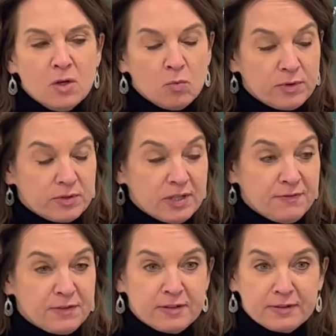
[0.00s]
Well, they're
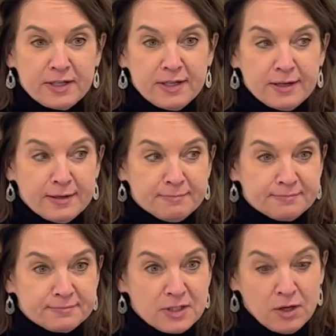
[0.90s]
definitely,
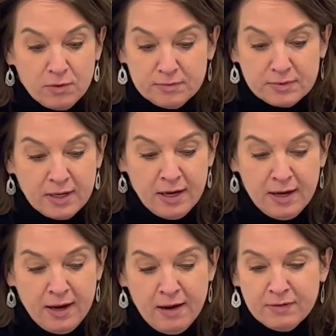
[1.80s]

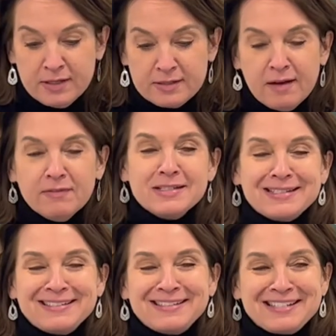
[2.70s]
every